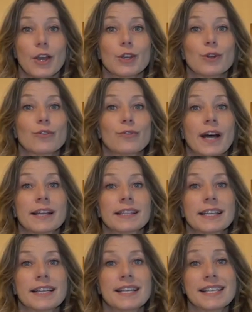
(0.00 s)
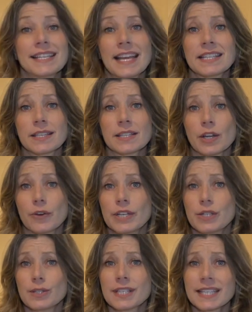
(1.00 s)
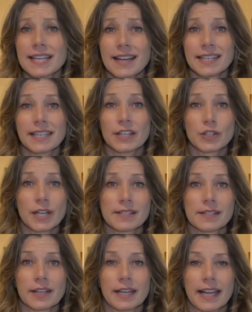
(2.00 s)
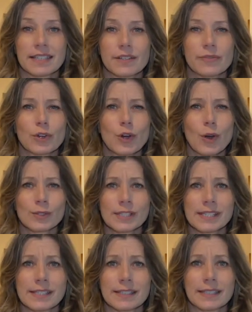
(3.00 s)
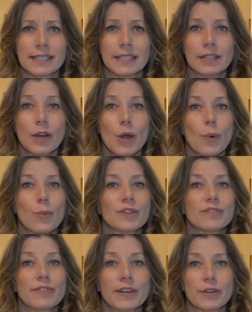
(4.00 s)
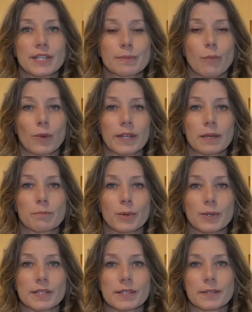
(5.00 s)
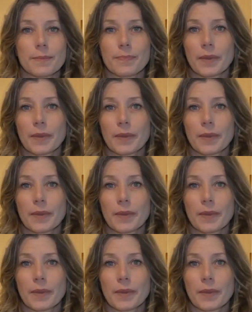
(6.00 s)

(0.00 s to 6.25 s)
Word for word: You'll find that it is necessary to slightly adjust the collective constantly with very small inputs.